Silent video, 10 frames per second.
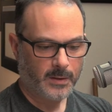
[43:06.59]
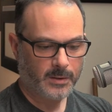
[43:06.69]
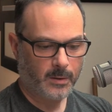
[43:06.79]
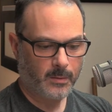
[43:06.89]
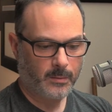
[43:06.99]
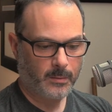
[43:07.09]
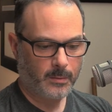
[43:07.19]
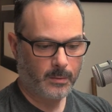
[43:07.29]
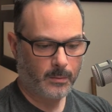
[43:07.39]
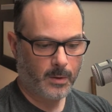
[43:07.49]
So
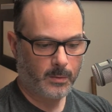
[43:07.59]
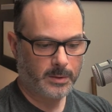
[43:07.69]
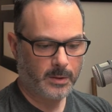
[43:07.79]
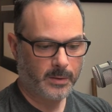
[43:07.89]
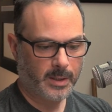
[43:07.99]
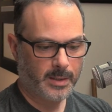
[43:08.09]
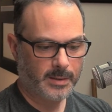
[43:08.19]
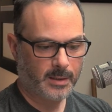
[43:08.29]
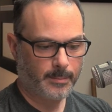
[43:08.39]
what we're doing is